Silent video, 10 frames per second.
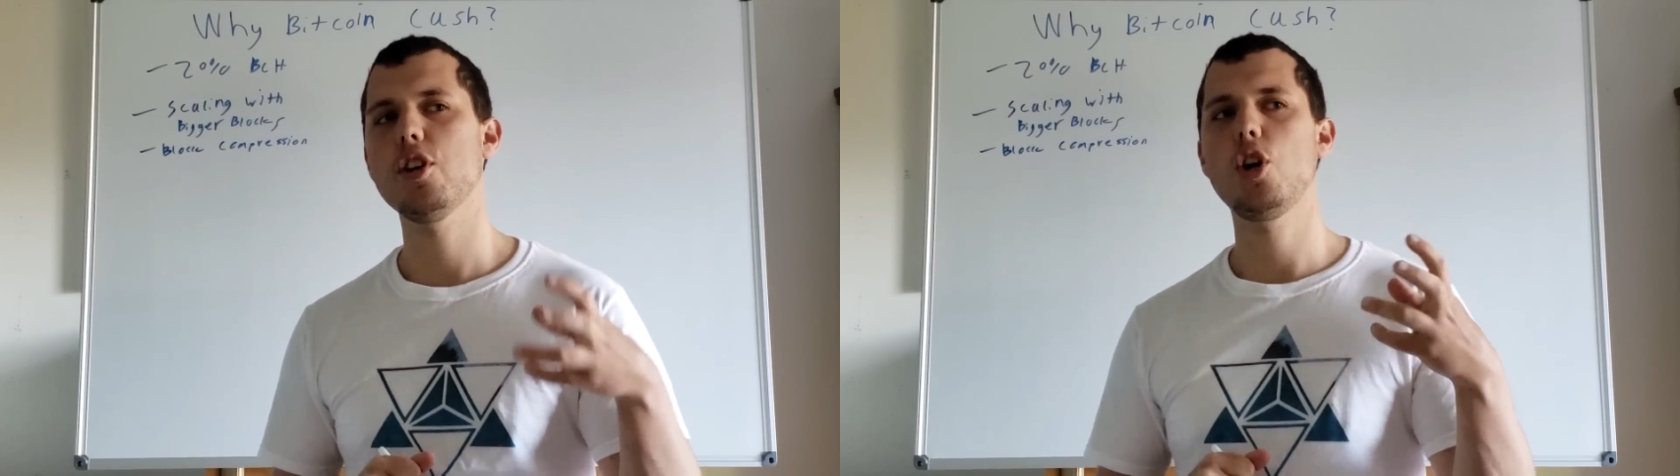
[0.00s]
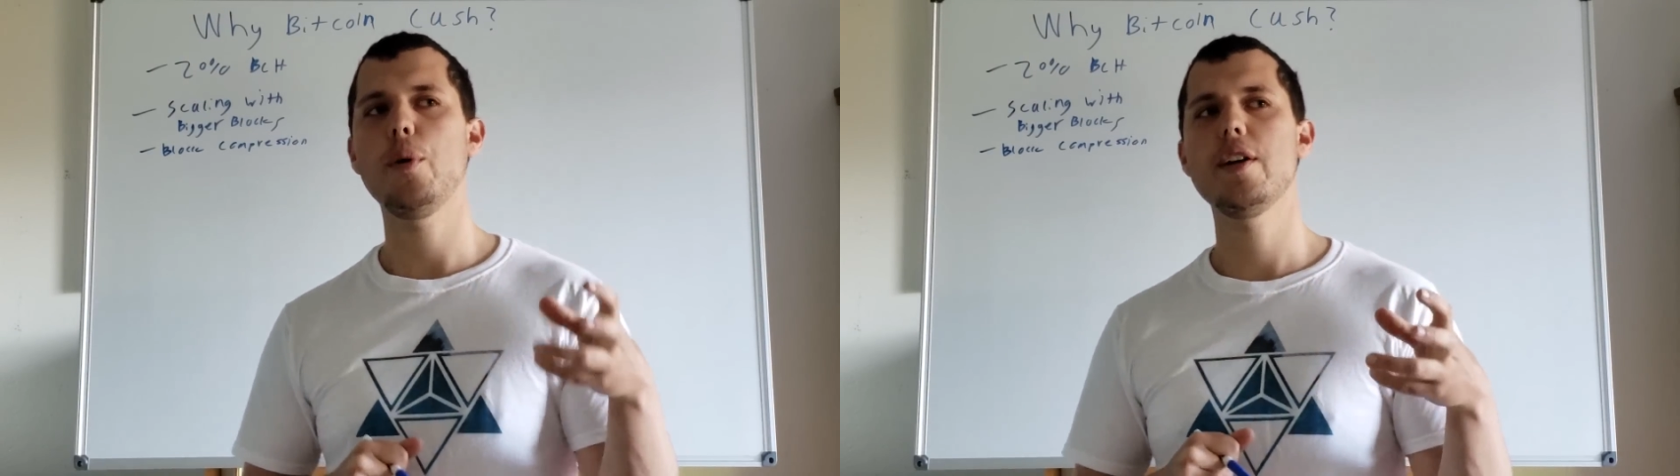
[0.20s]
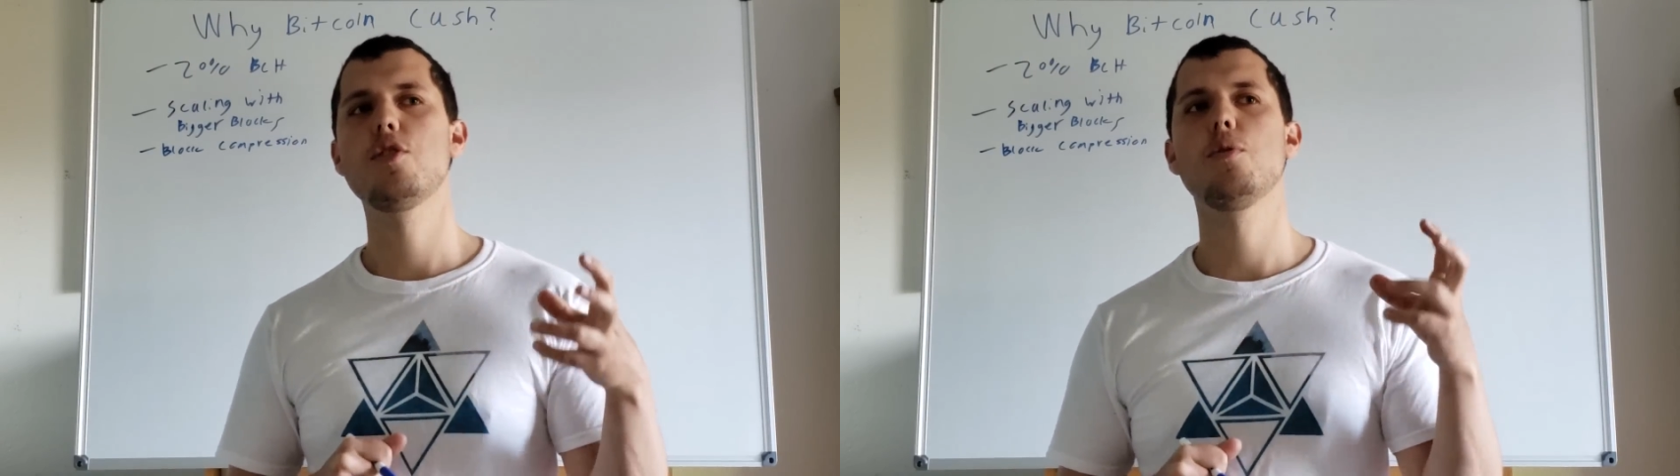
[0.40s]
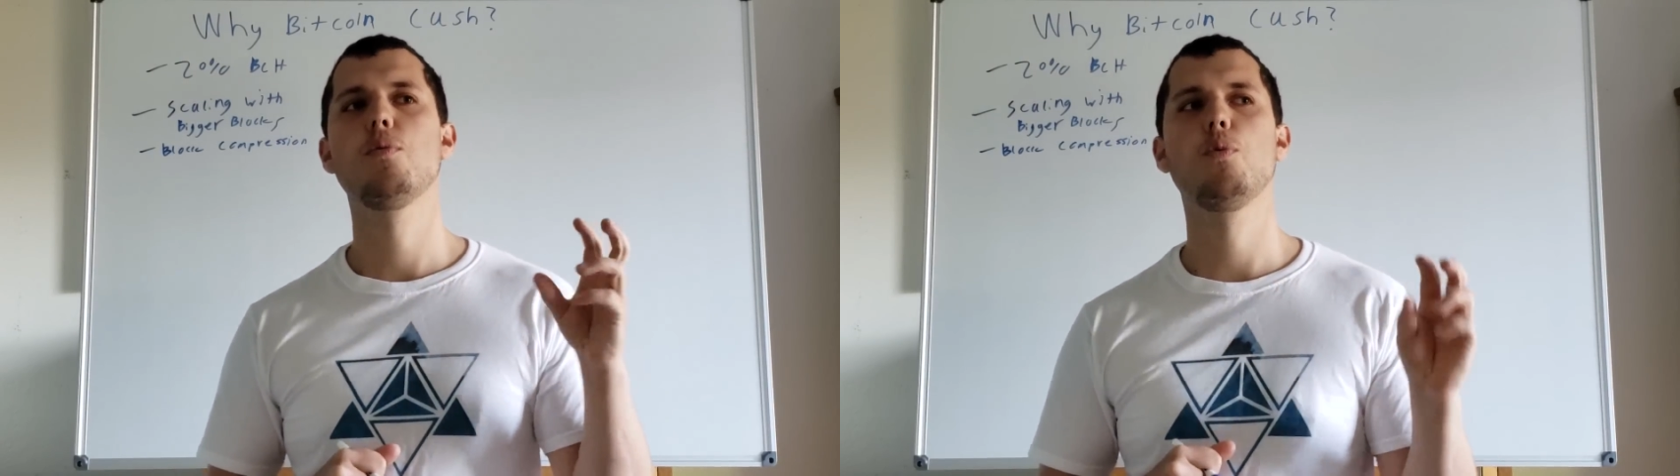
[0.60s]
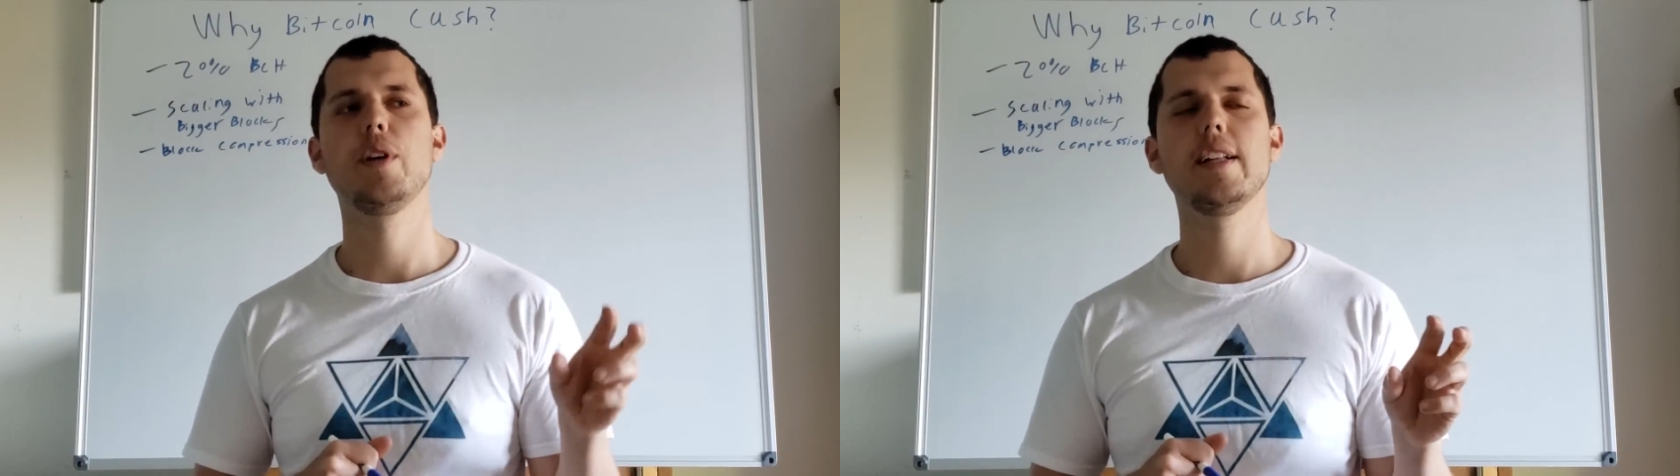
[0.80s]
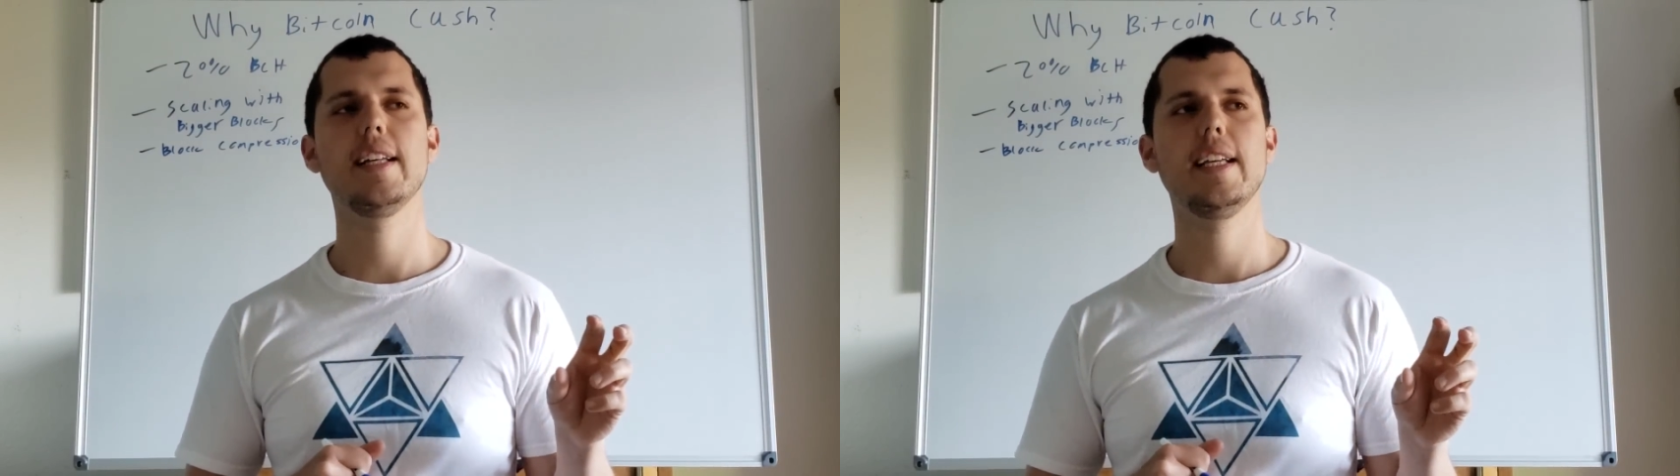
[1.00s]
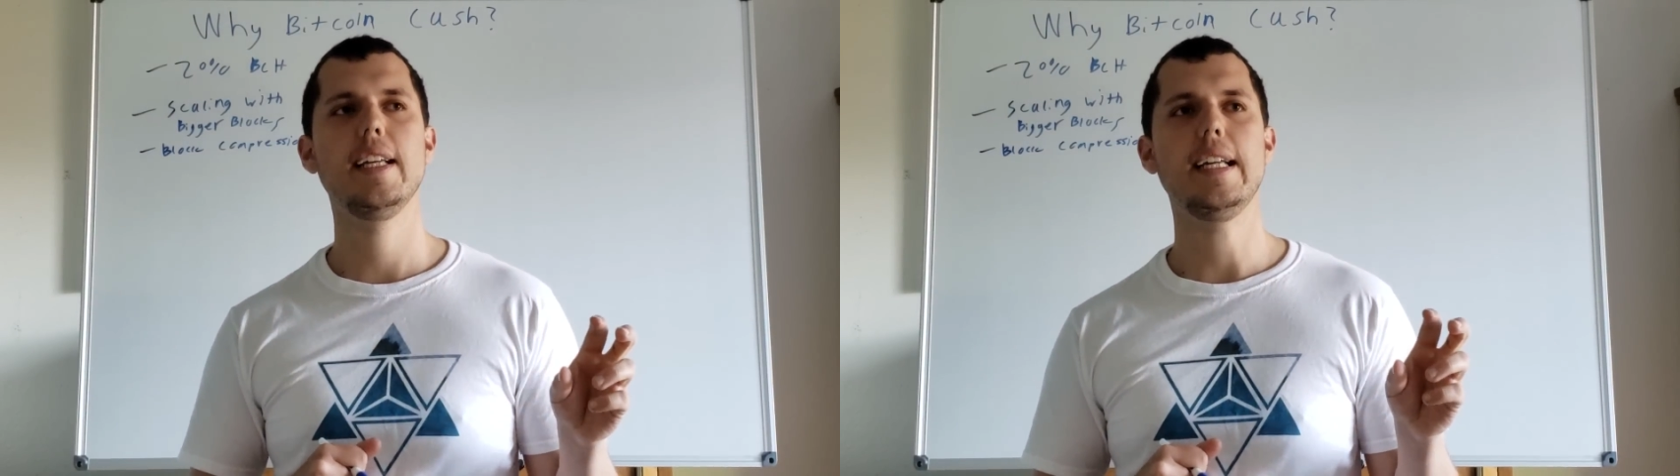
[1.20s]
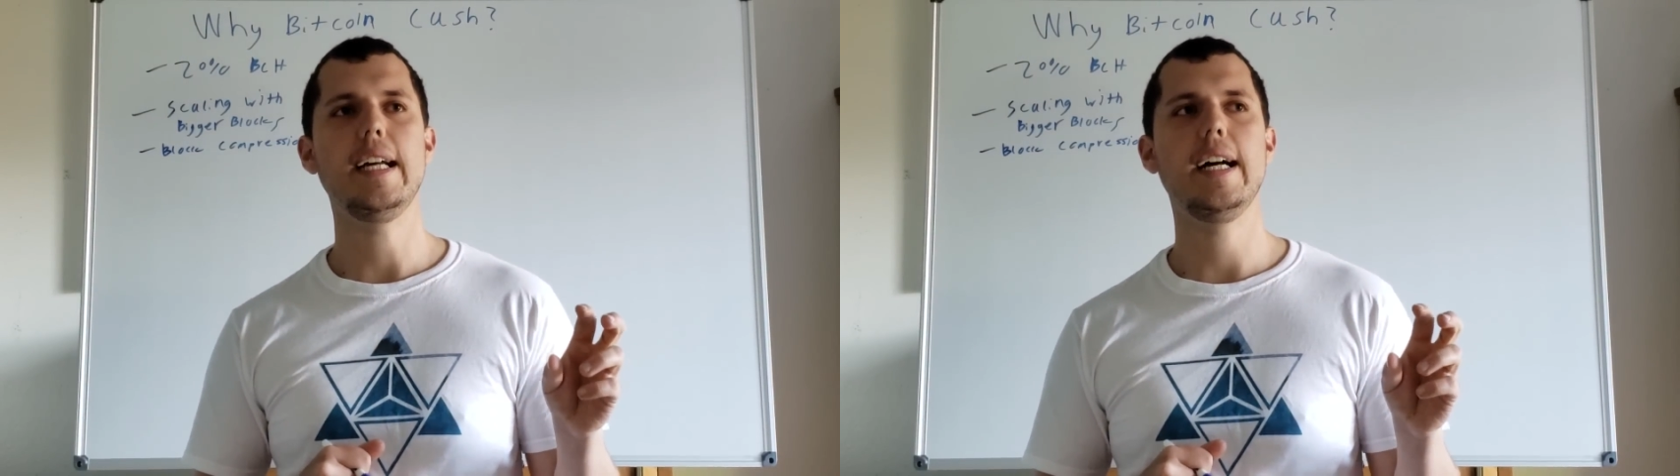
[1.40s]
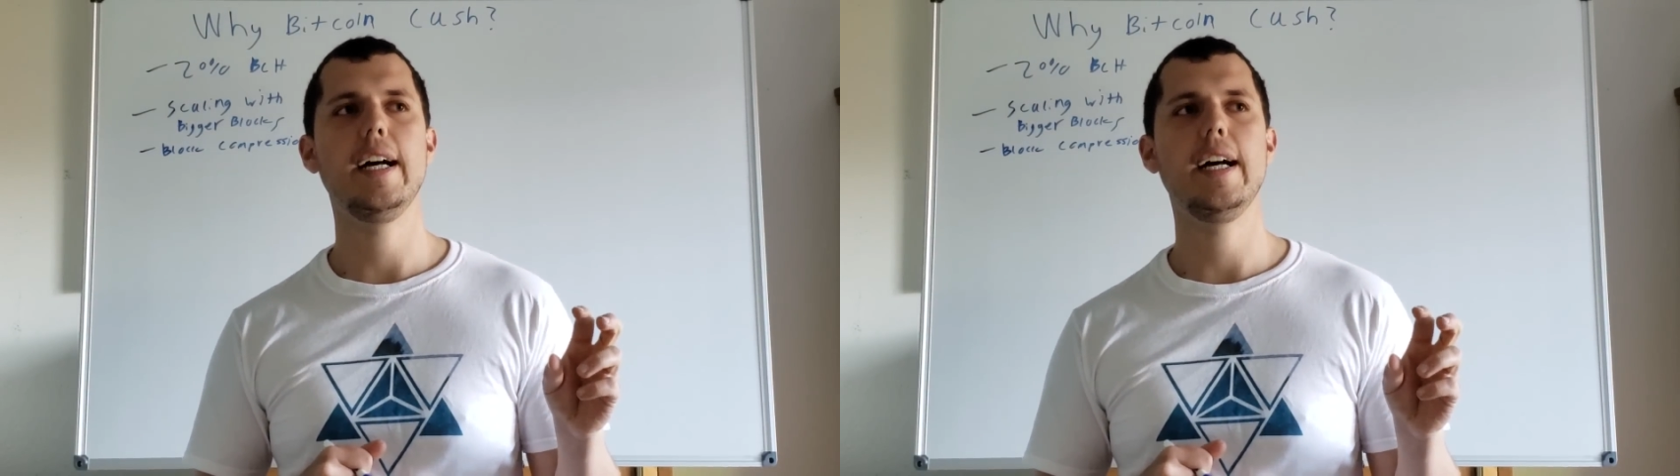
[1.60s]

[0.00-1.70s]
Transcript: going to really